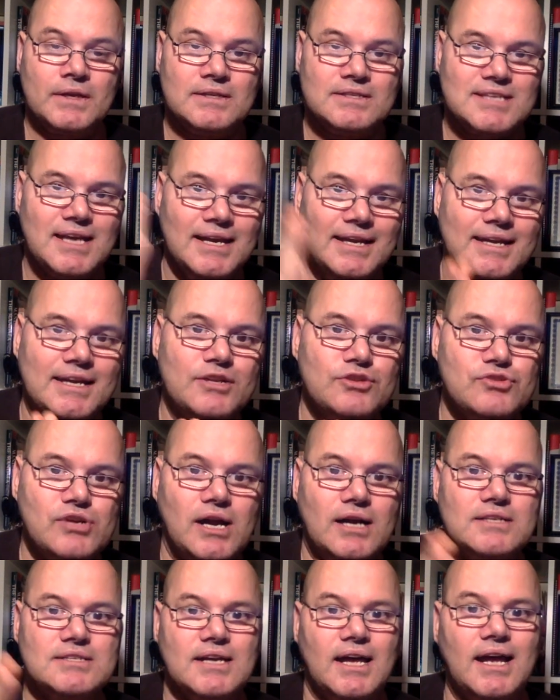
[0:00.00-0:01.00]
taking
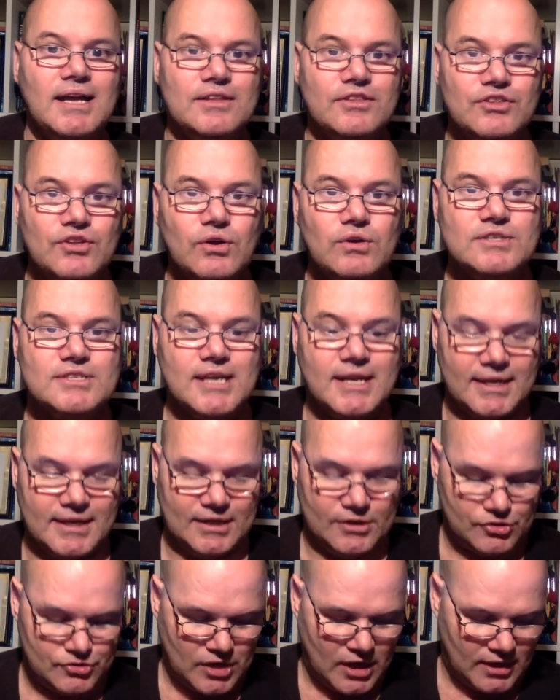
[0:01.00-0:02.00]
drugs and not
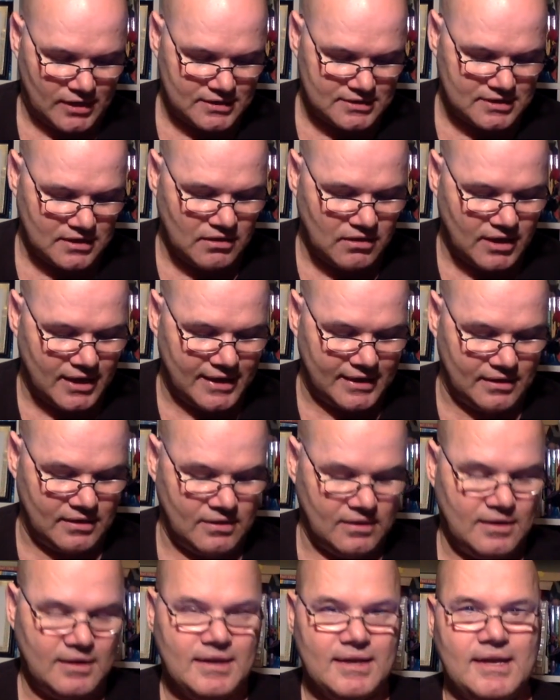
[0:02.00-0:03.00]
taking drugs, like
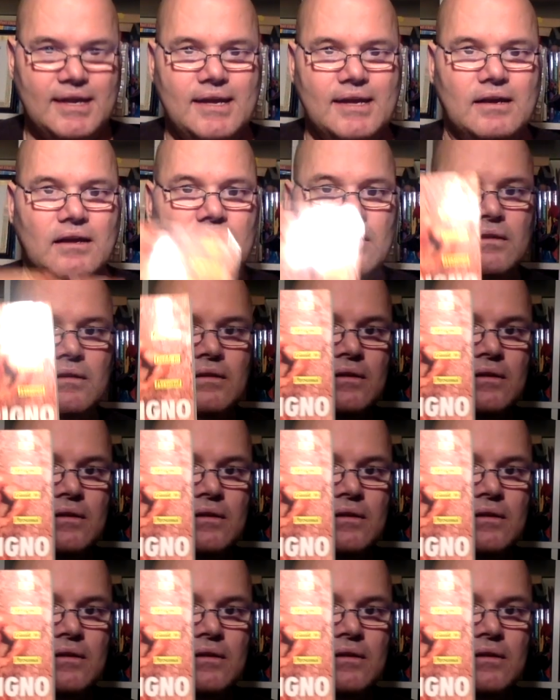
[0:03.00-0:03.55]
here.